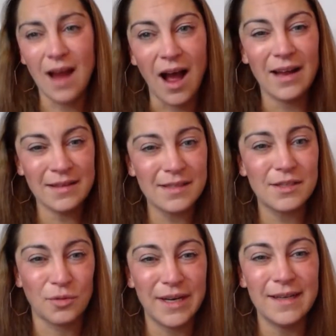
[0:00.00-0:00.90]
on
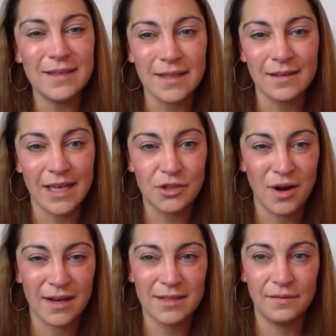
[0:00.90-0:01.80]
screens and
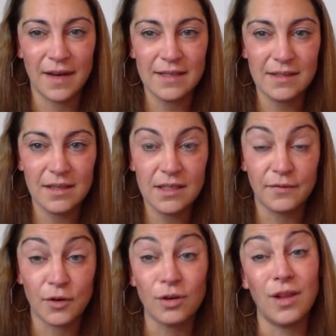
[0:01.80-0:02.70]
electronic devices
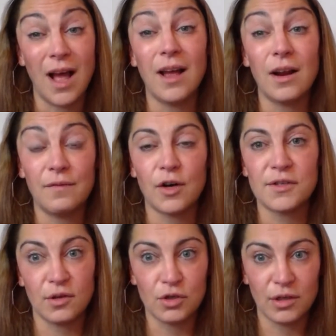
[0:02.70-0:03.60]
for a lot of our
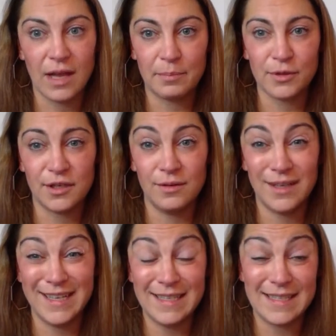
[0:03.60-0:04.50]
social opportunities,